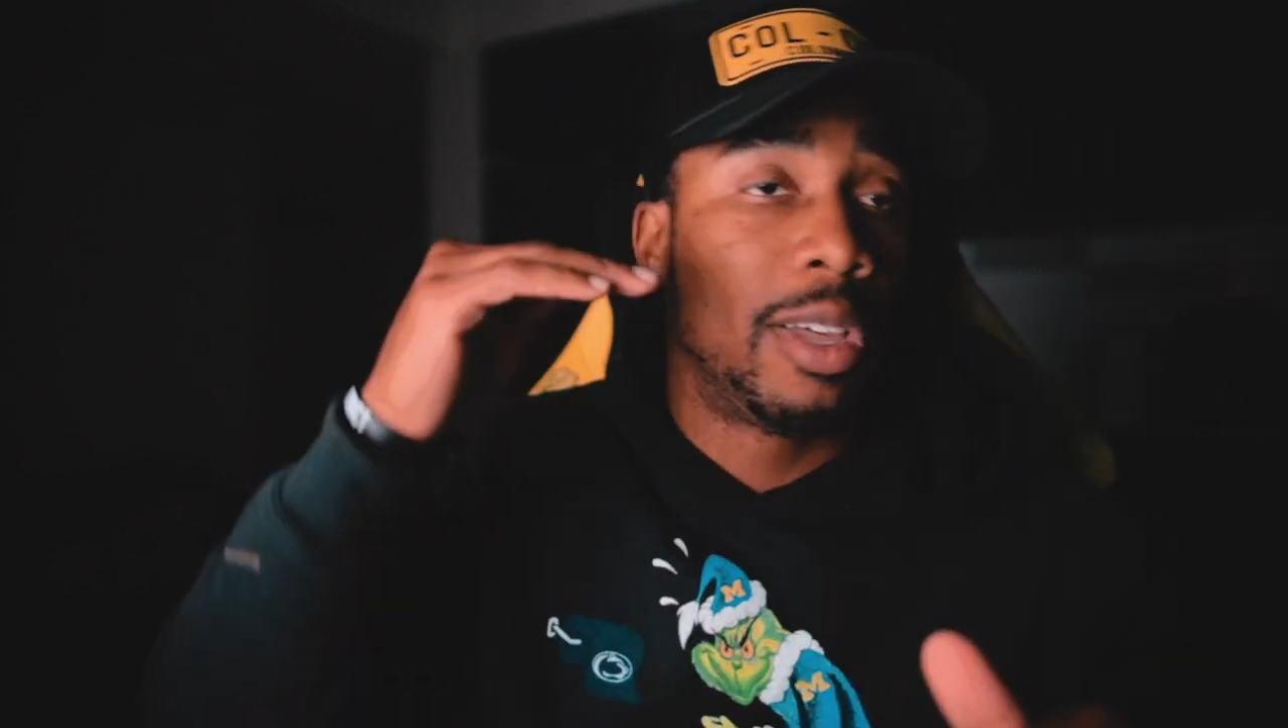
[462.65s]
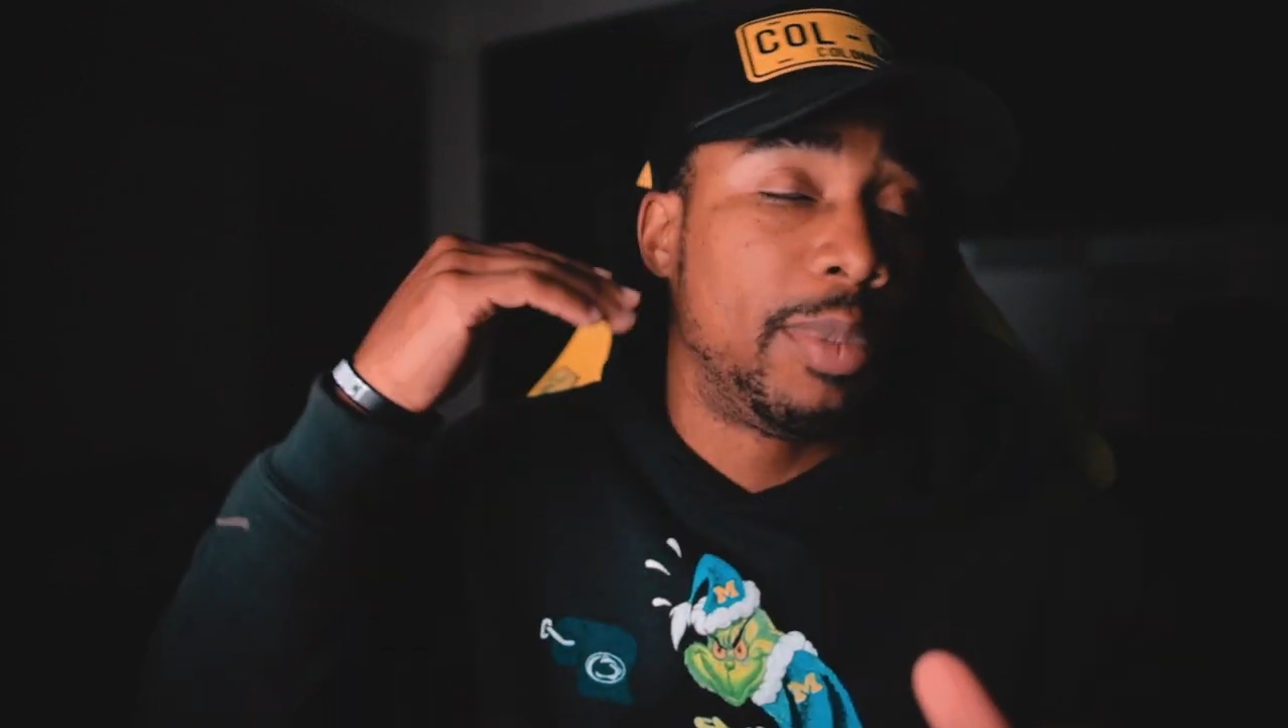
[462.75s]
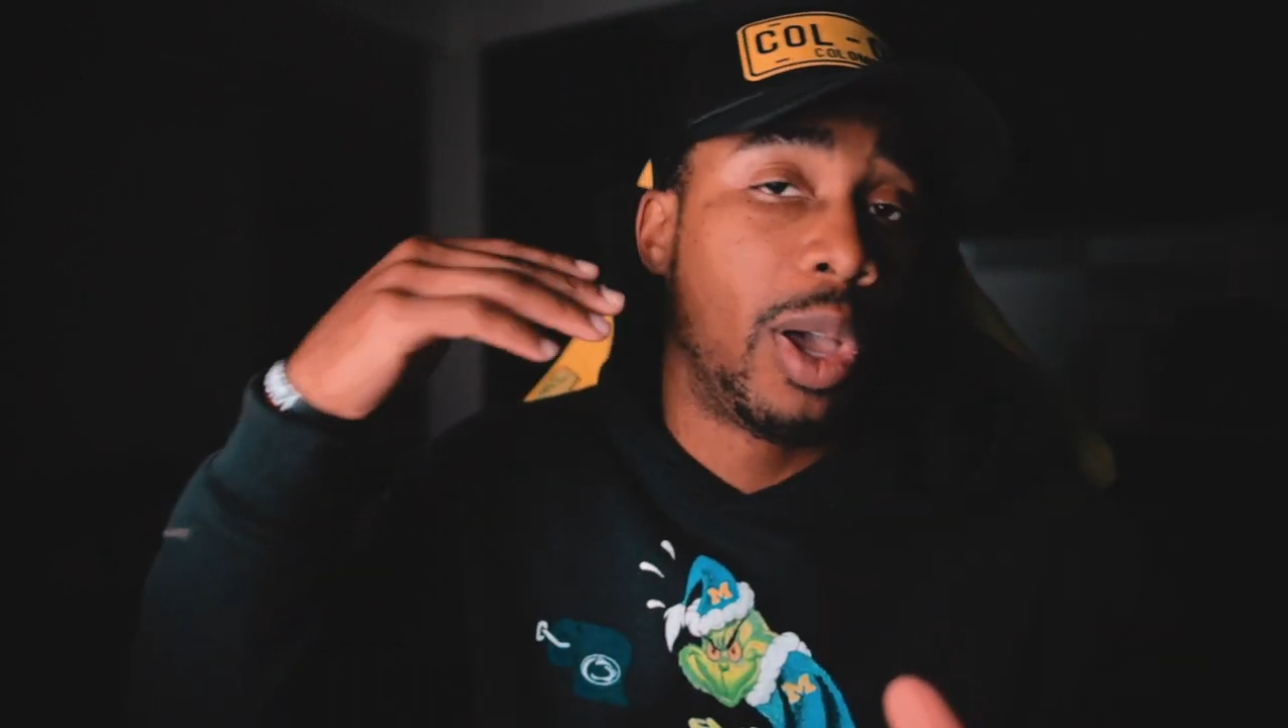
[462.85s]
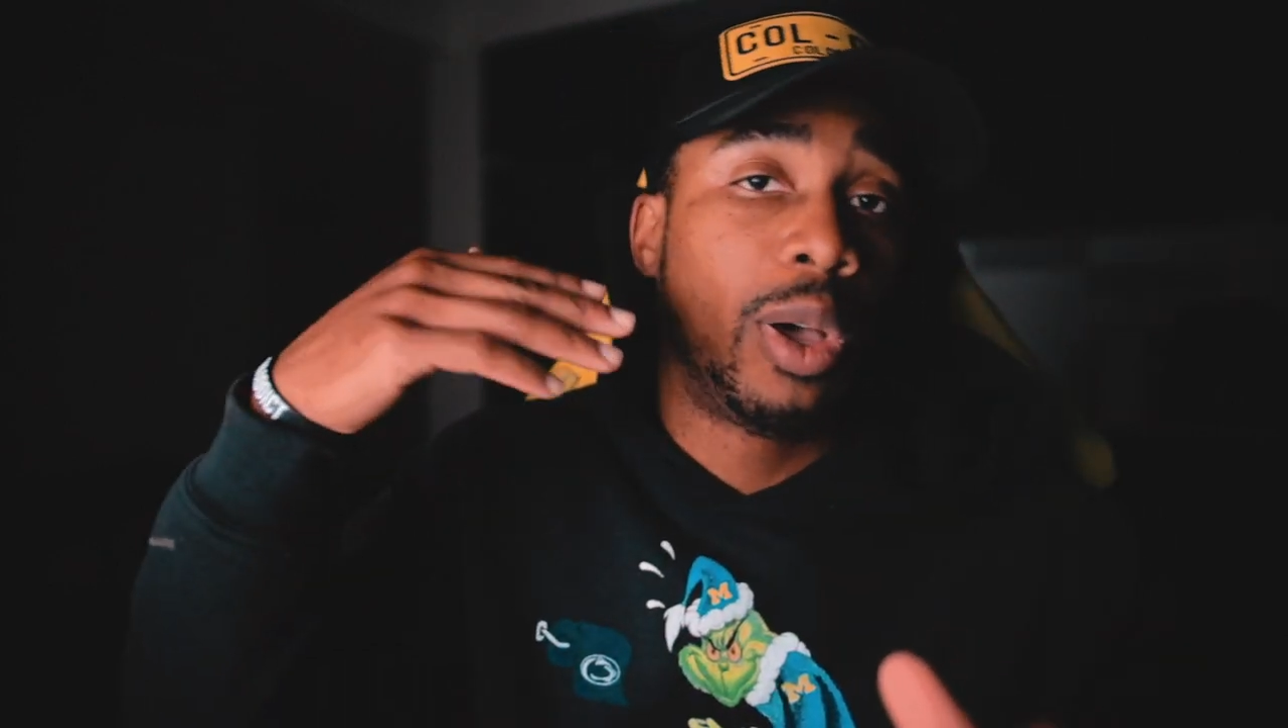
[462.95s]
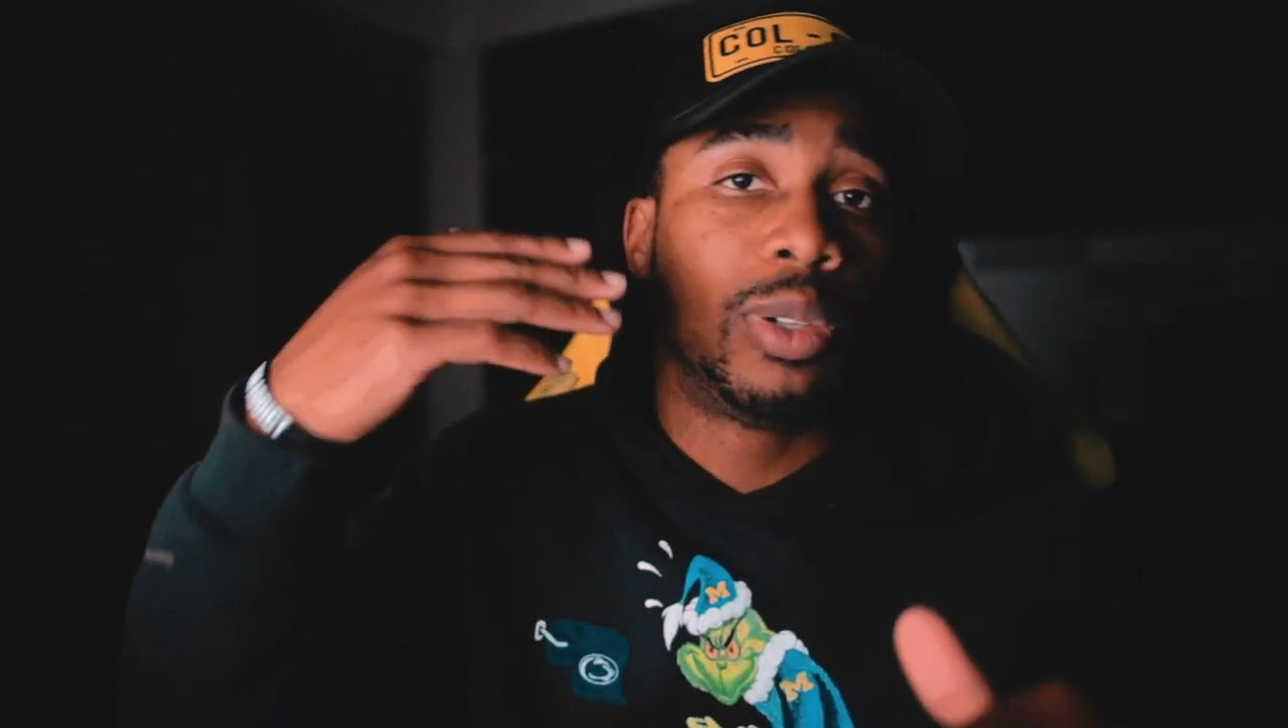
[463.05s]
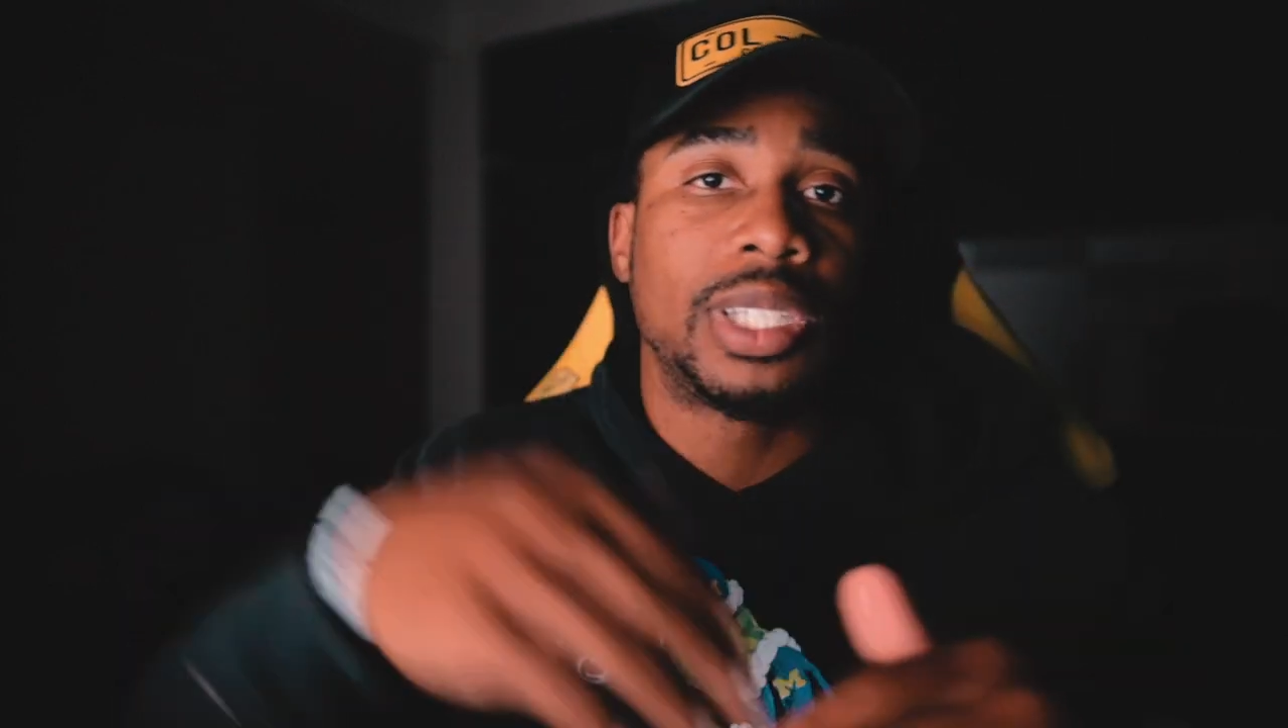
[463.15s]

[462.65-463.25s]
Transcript: up your whole